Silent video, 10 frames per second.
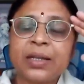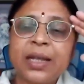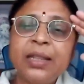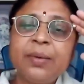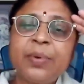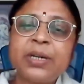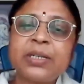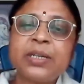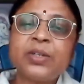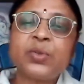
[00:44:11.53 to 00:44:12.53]
Then the
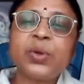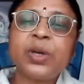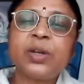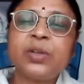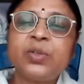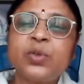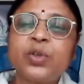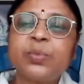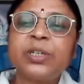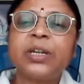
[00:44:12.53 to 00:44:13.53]
person is doing it on
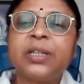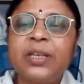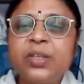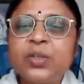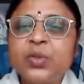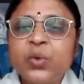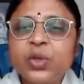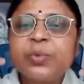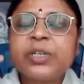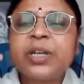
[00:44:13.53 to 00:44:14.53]
Sukshma Shariram. This
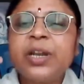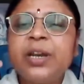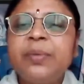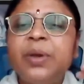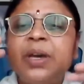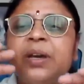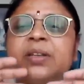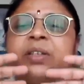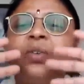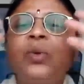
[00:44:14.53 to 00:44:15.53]
Sukshma Shariram here is
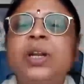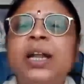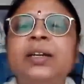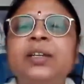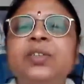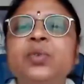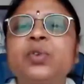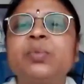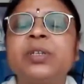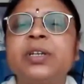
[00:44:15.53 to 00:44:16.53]
the totality
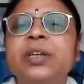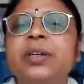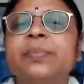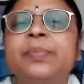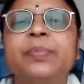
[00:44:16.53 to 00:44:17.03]
Sukshma Shariram.